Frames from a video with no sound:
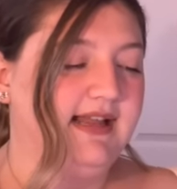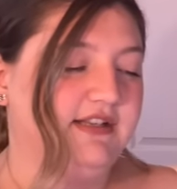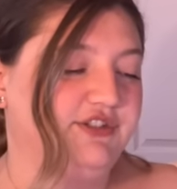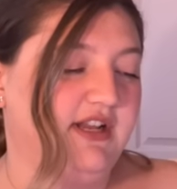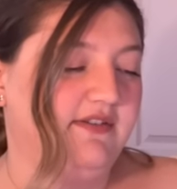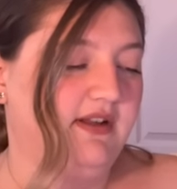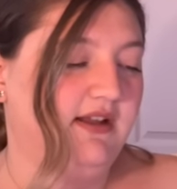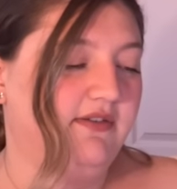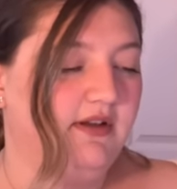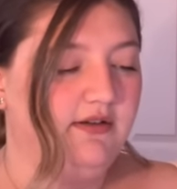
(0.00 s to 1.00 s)
and
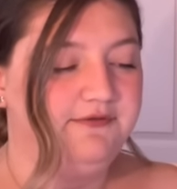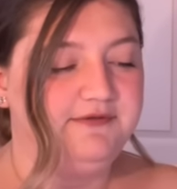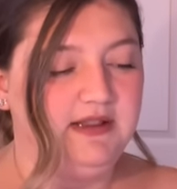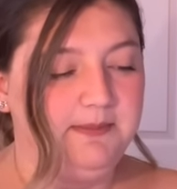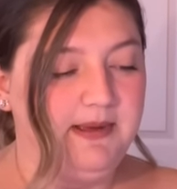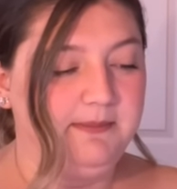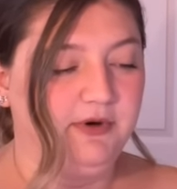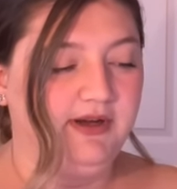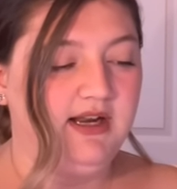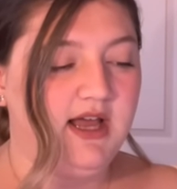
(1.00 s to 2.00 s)
Genevieve, Philip and
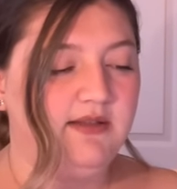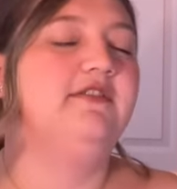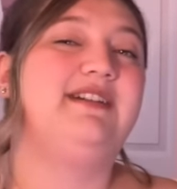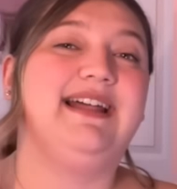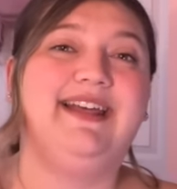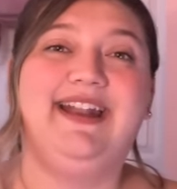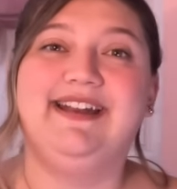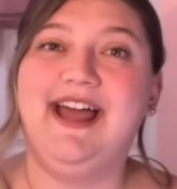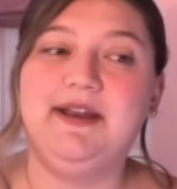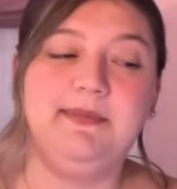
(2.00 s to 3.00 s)
Marina, Violet
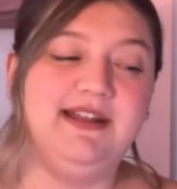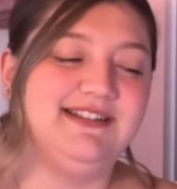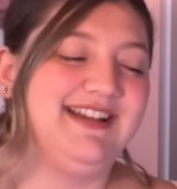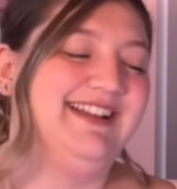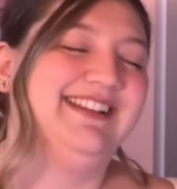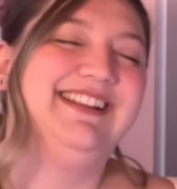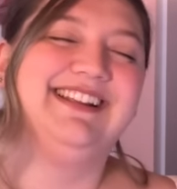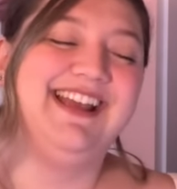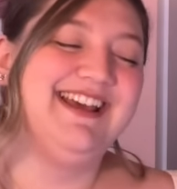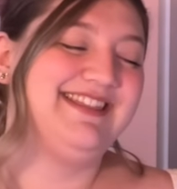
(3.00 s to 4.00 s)
and Edmund.
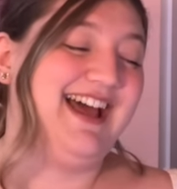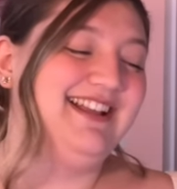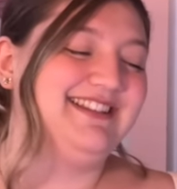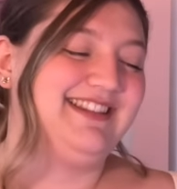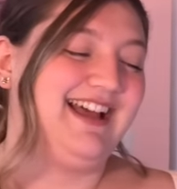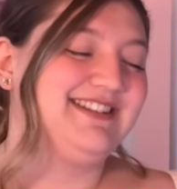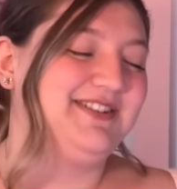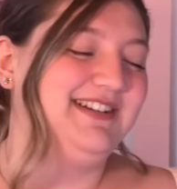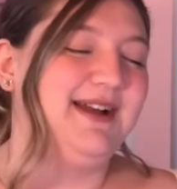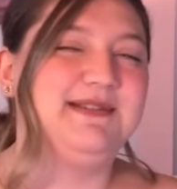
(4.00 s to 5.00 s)
that
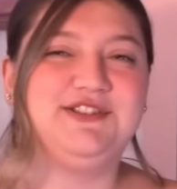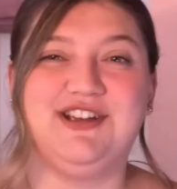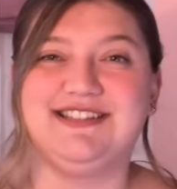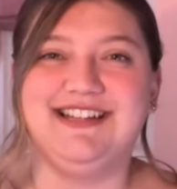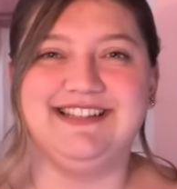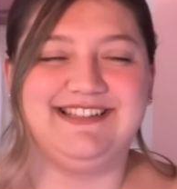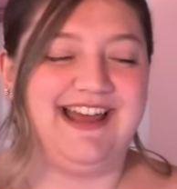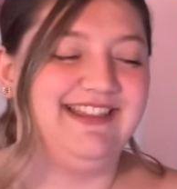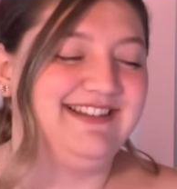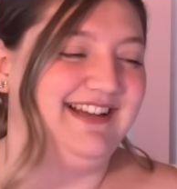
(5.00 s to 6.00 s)
screen time is just his
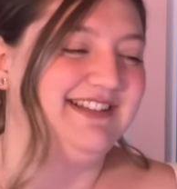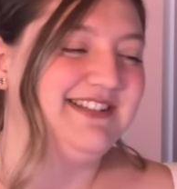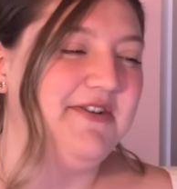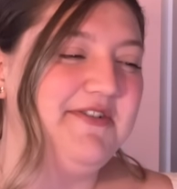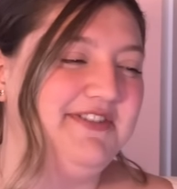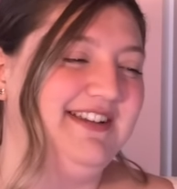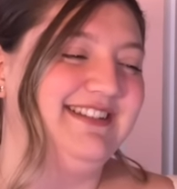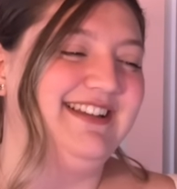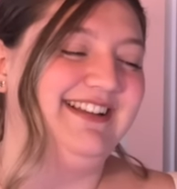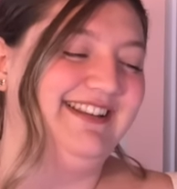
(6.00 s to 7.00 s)
death scene, so it
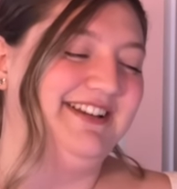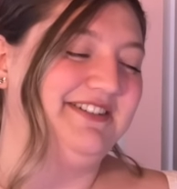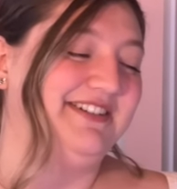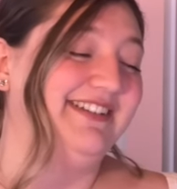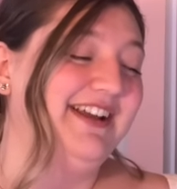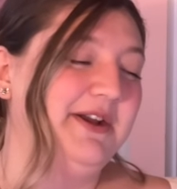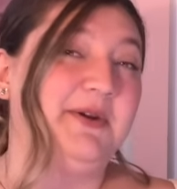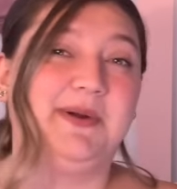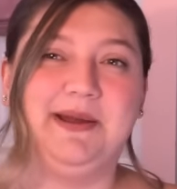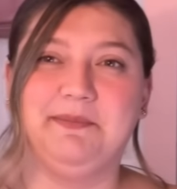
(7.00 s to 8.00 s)
feels a little
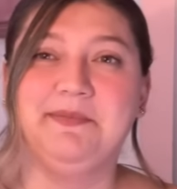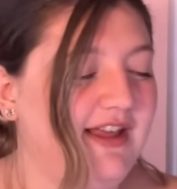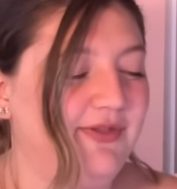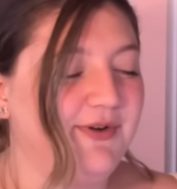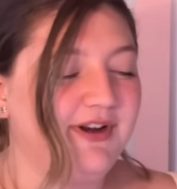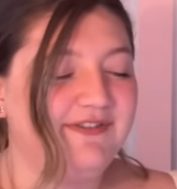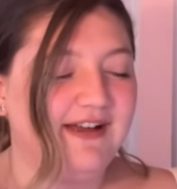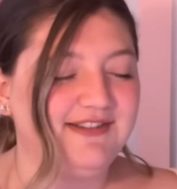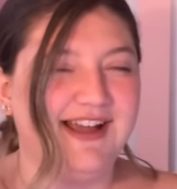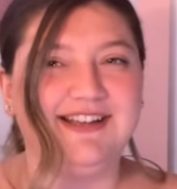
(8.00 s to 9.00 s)
grim. Then
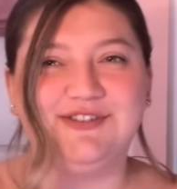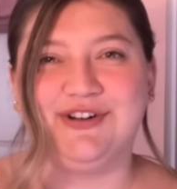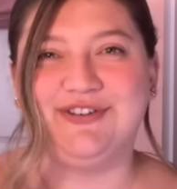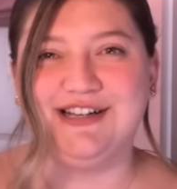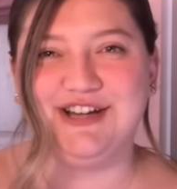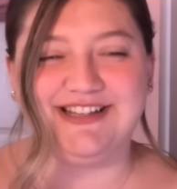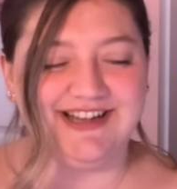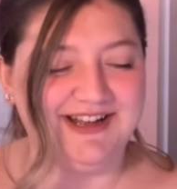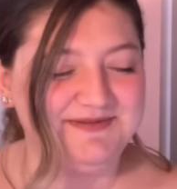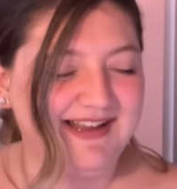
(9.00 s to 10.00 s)
35 seconds for
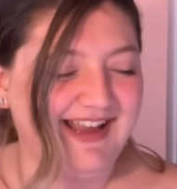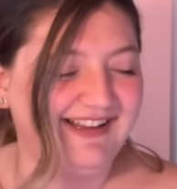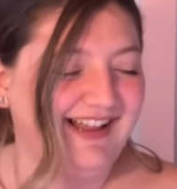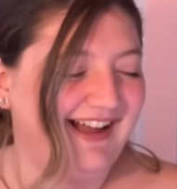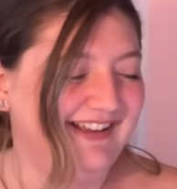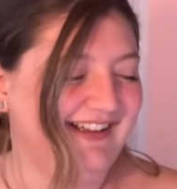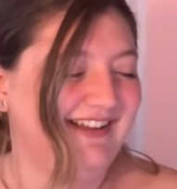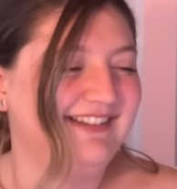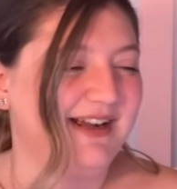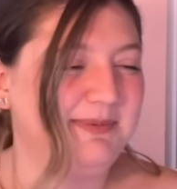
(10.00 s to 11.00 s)
Francesca and Michaela.
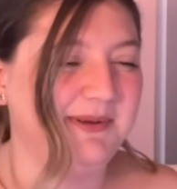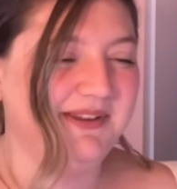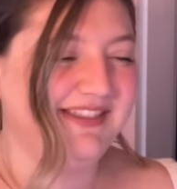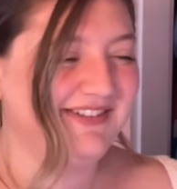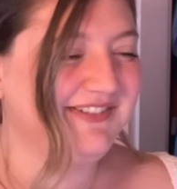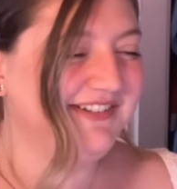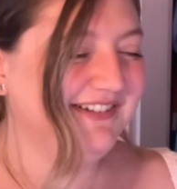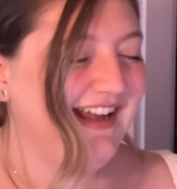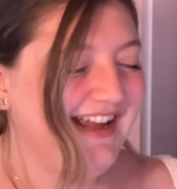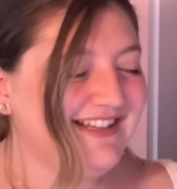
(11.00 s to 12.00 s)
They're pulling
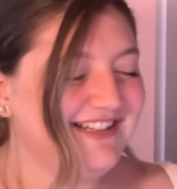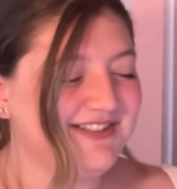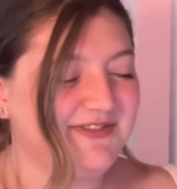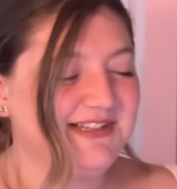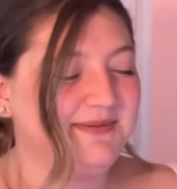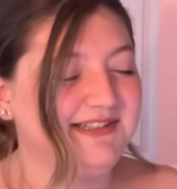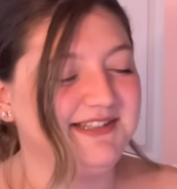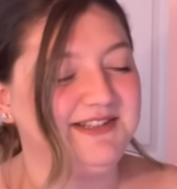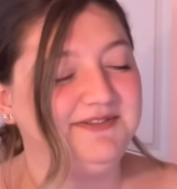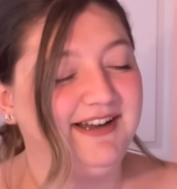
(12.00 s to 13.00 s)
through. It's just for some
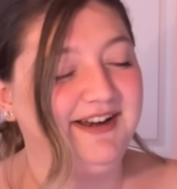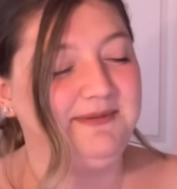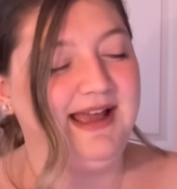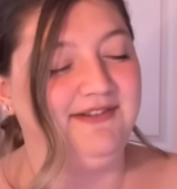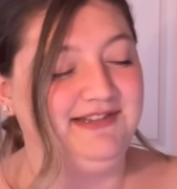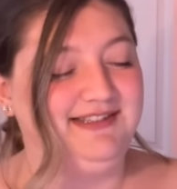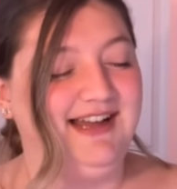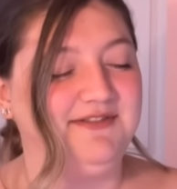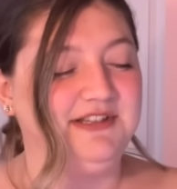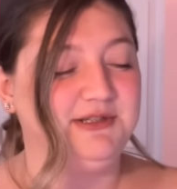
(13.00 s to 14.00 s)
reason so funny to me to
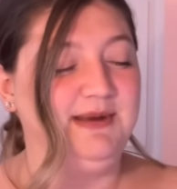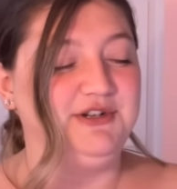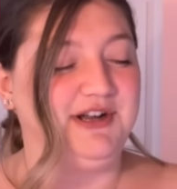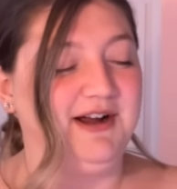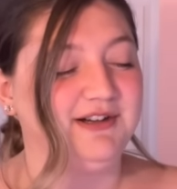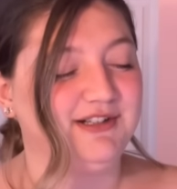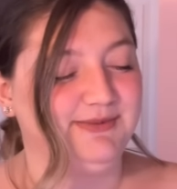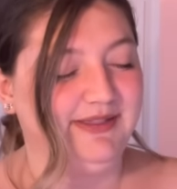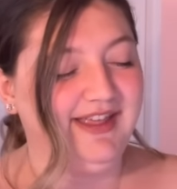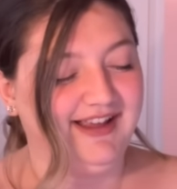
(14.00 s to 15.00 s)
have such major characters
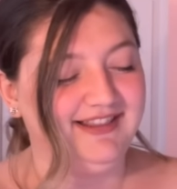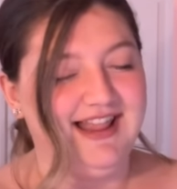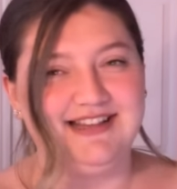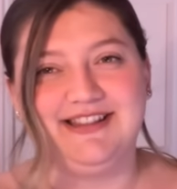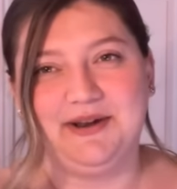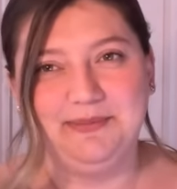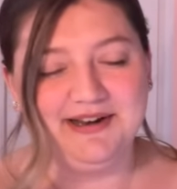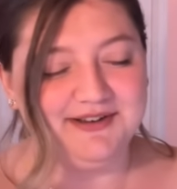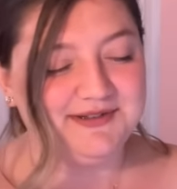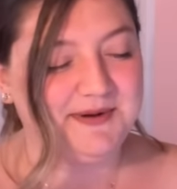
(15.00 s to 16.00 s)
with like less than a
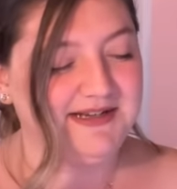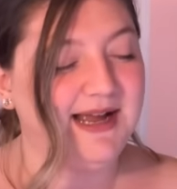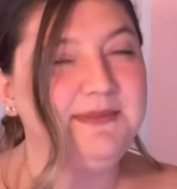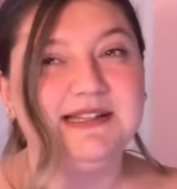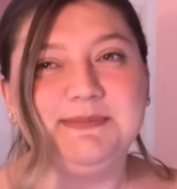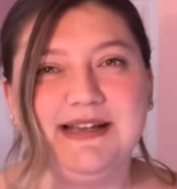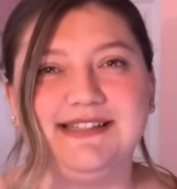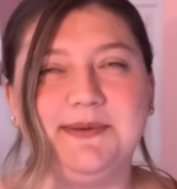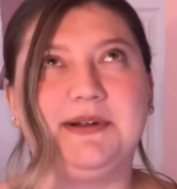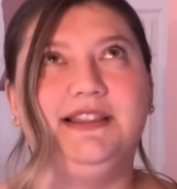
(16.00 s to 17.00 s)
minute of screen time, and it's
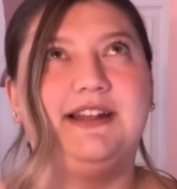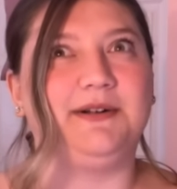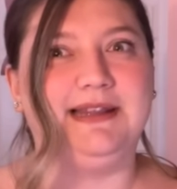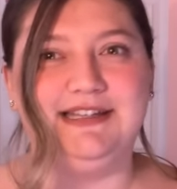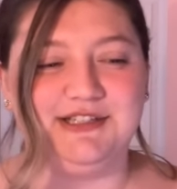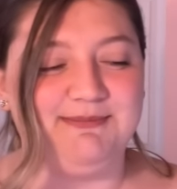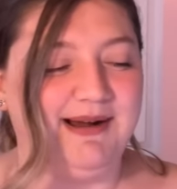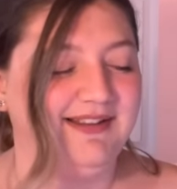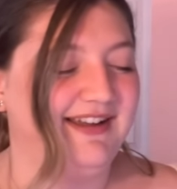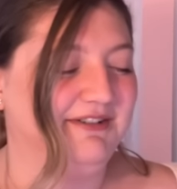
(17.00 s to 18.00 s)
because they were literally just
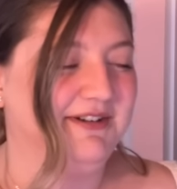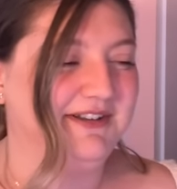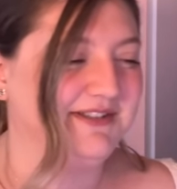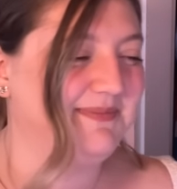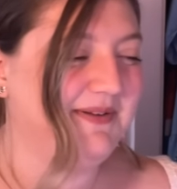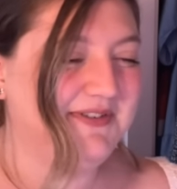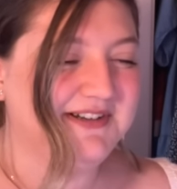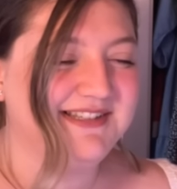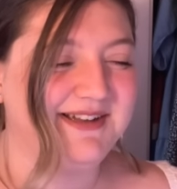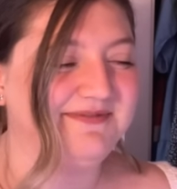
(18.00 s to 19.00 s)
barely introduced, but
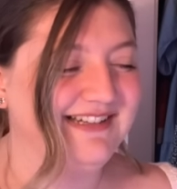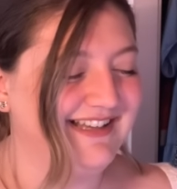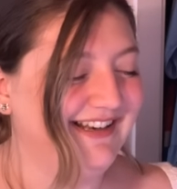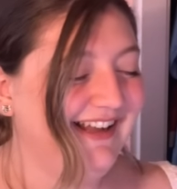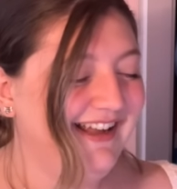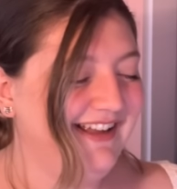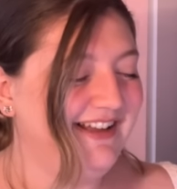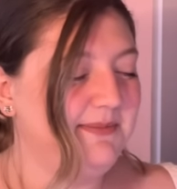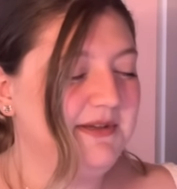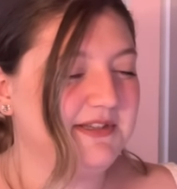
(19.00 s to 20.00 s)
for some reason
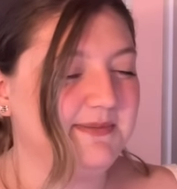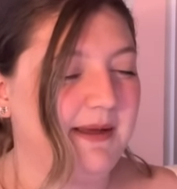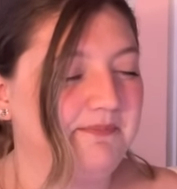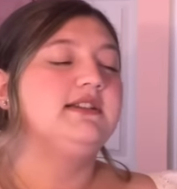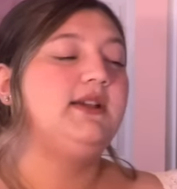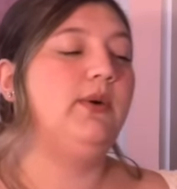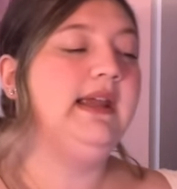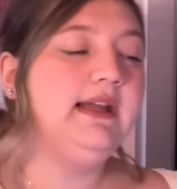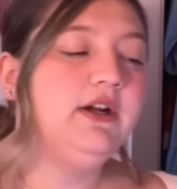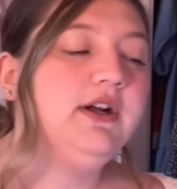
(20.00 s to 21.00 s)
it amuses me. So
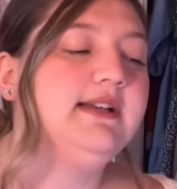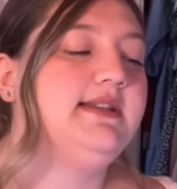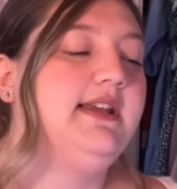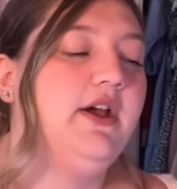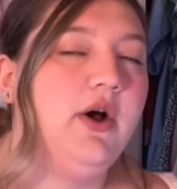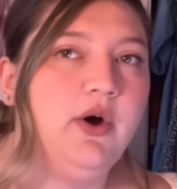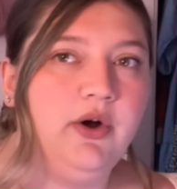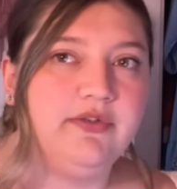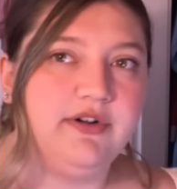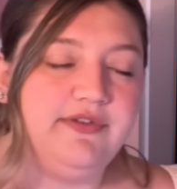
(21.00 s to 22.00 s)
here is the
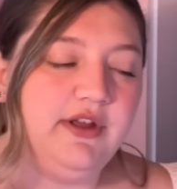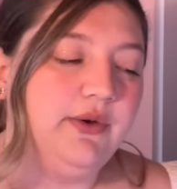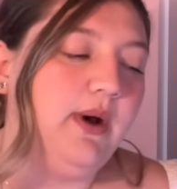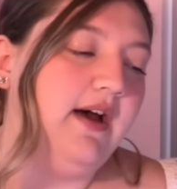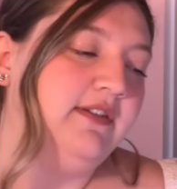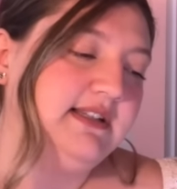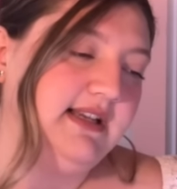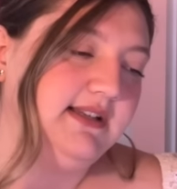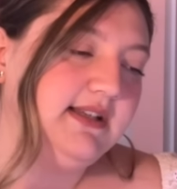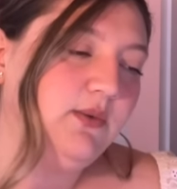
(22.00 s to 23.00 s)
overview of
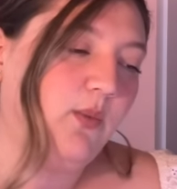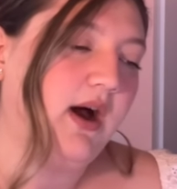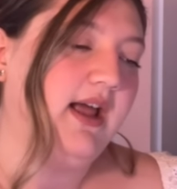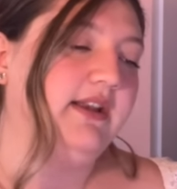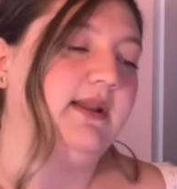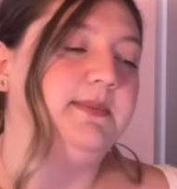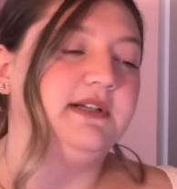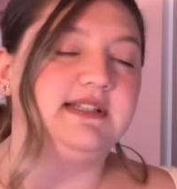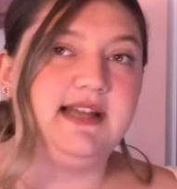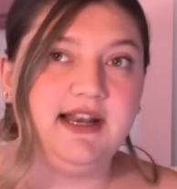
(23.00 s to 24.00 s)
season 1, the
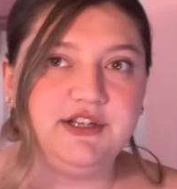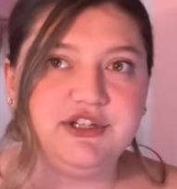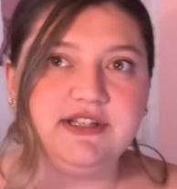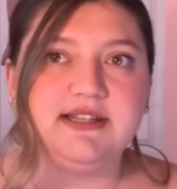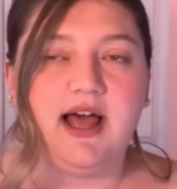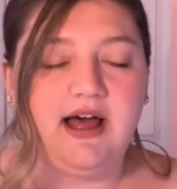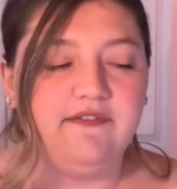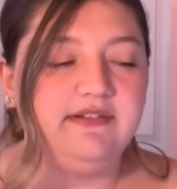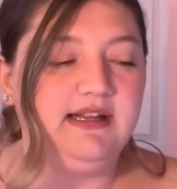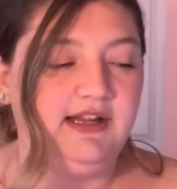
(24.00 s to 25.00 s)
percentages
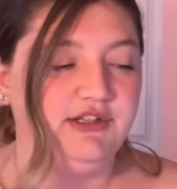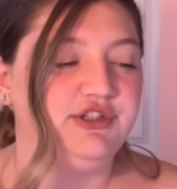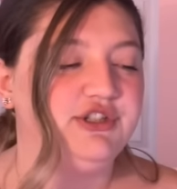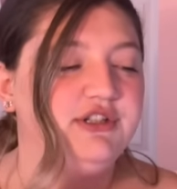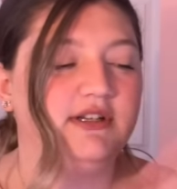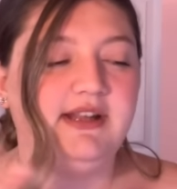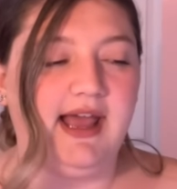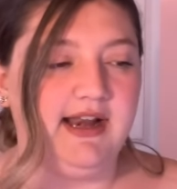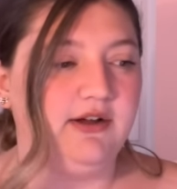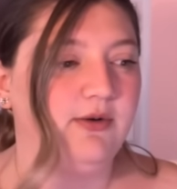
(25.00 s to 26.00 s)
of each
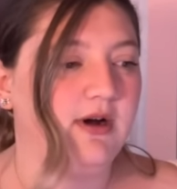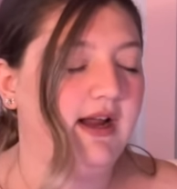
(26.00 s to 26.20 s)
category.